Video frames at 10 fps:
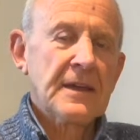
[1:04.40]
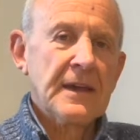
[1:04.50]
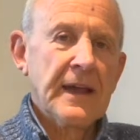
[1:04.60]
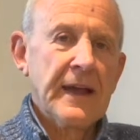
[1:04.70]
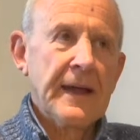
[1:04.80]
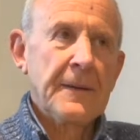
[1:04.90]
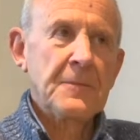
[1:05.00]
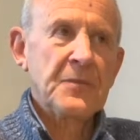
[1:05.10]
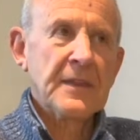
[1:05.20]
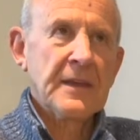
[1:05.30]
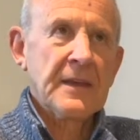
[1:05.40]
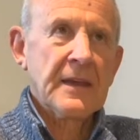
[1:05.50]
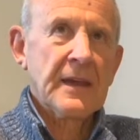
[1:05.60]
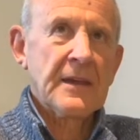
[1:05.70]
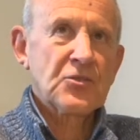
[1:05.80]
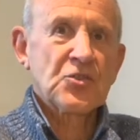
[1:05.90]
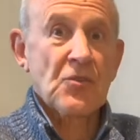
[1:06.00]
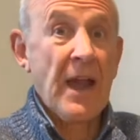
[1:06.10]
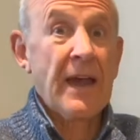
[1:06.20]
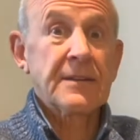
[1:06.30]
are
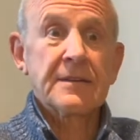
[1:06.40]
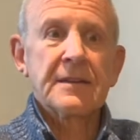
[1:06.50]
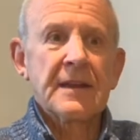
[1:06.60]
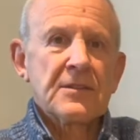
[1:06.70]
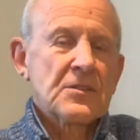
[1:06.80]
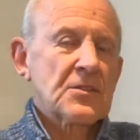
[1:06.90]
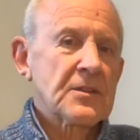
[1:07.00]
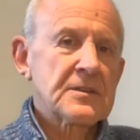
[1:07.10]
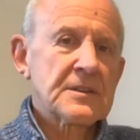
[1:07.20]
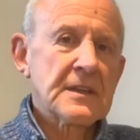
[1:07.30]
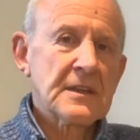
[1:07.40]
shrouded in uncertainty,